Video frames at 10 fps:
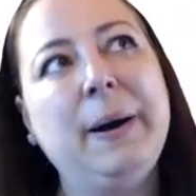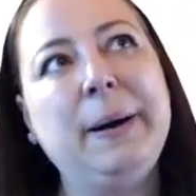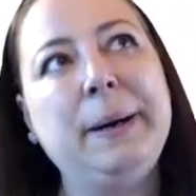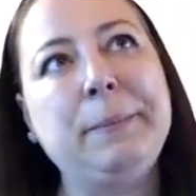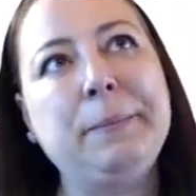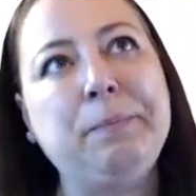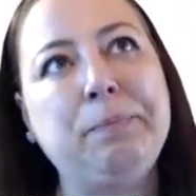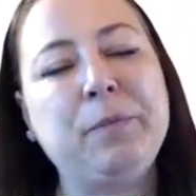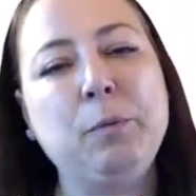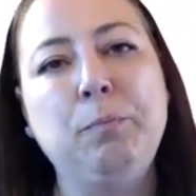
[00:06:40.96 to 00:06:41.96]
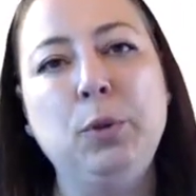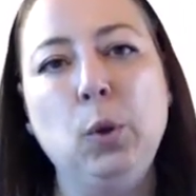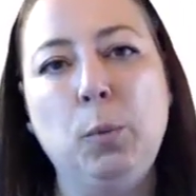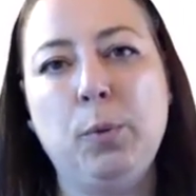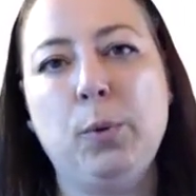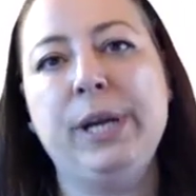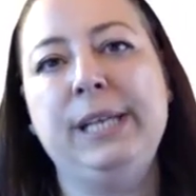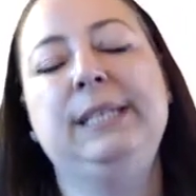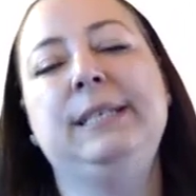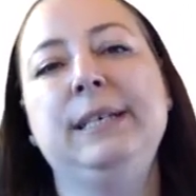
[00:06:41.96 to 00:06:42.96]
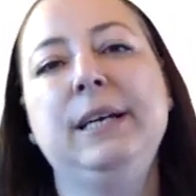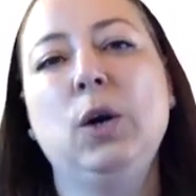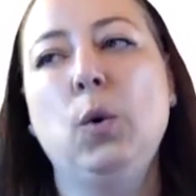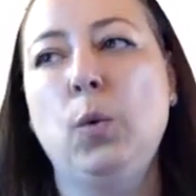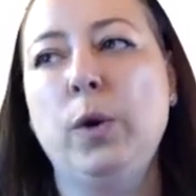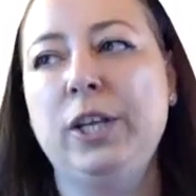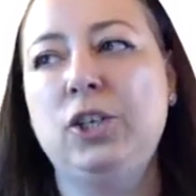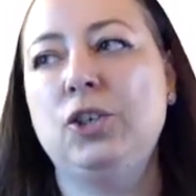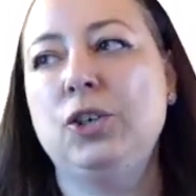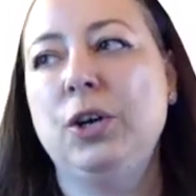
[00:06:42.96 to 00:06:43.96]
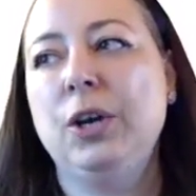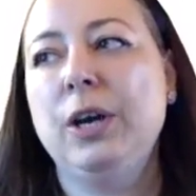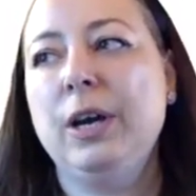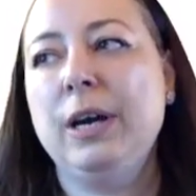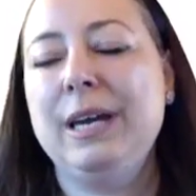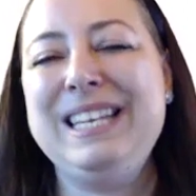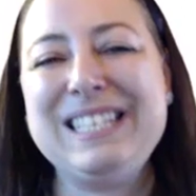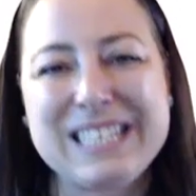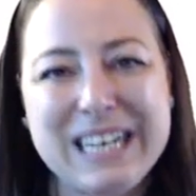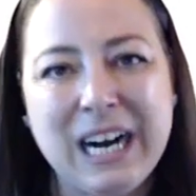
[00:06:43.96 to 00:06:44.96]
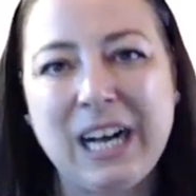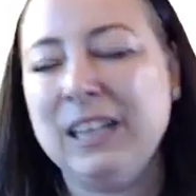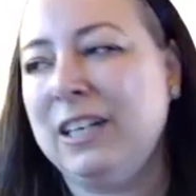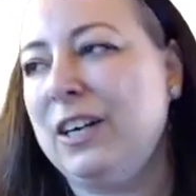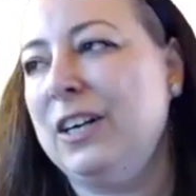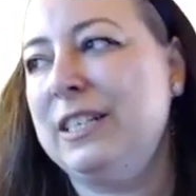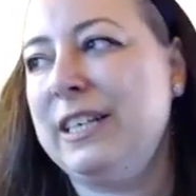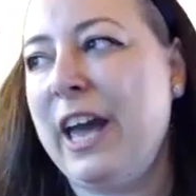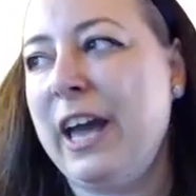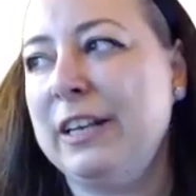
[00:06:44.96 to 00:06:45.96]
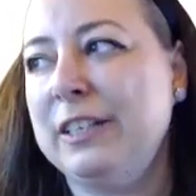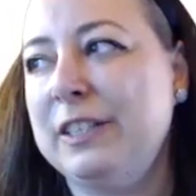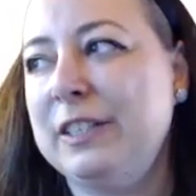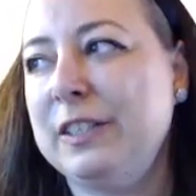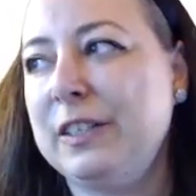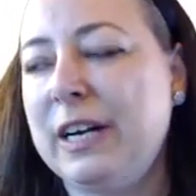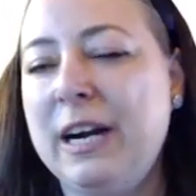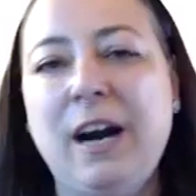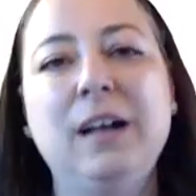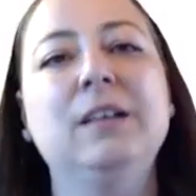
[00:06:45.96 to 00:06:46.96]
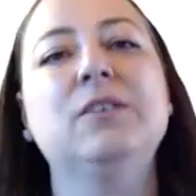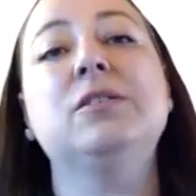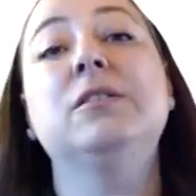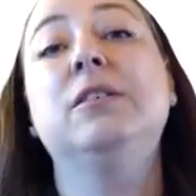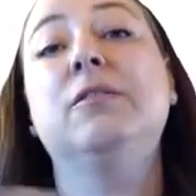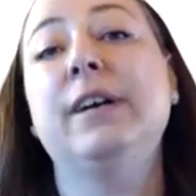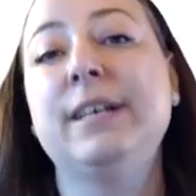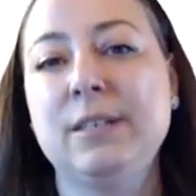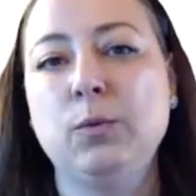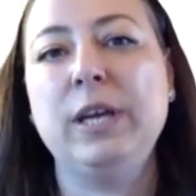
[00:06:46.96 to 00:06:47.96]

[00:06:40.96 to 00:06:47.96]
blueprint, which is colored and colors the rest.